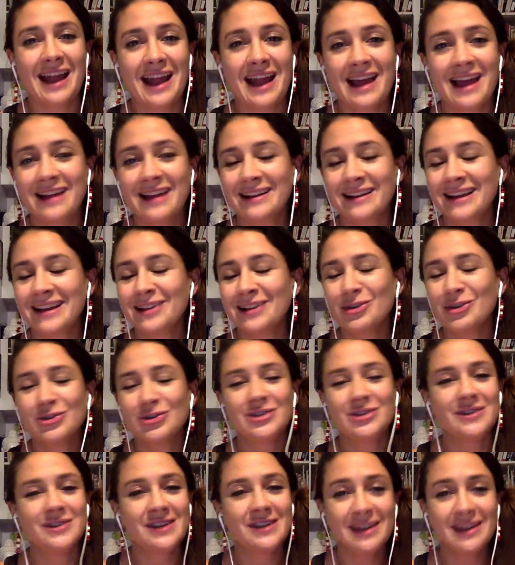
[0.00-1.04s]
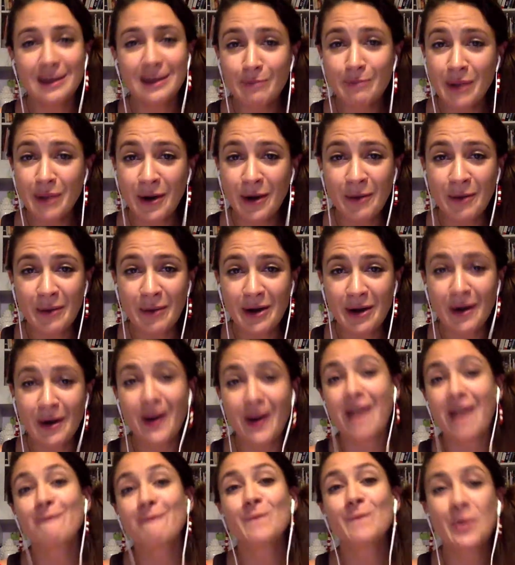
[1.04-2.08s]
and you're just going to get better and better and
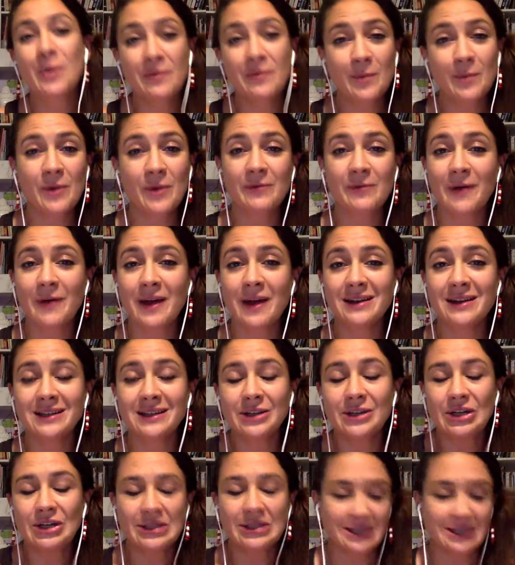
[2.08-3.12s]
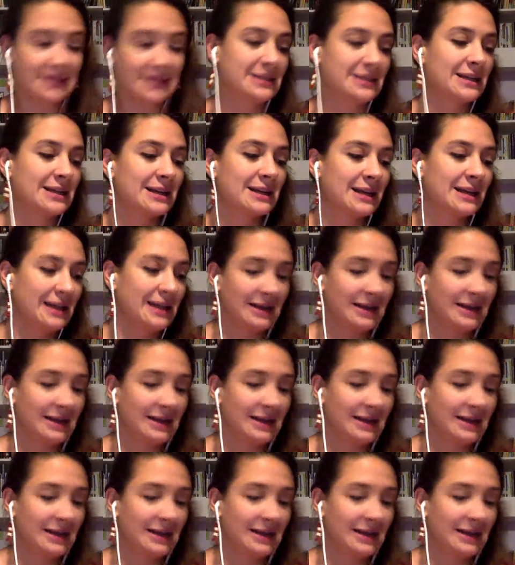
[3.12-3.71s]
have more and more fun until you're addicted